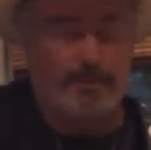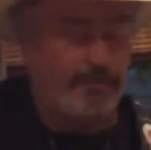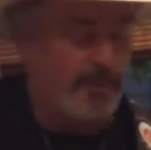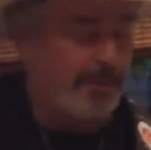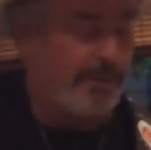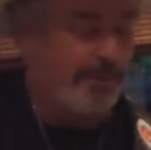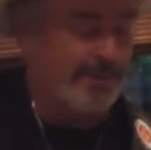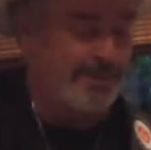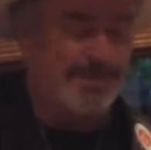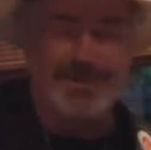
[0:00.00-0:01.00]
One of the
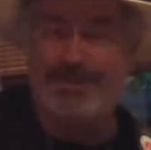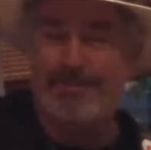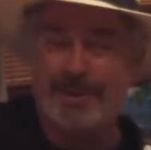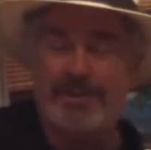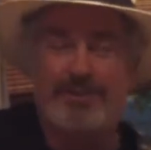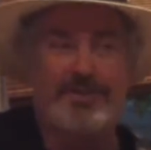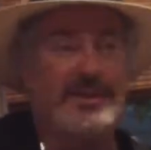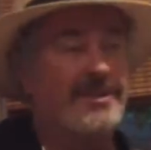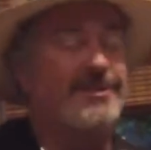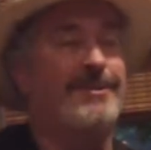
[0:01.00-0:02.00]
things about the beach is
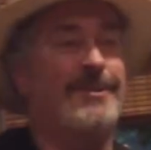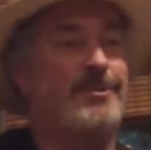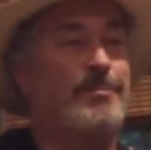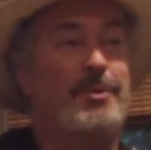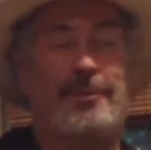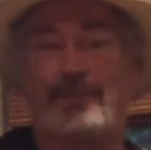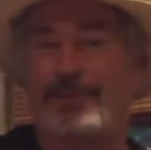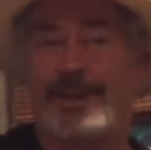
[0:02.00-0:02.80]
it's a beautiful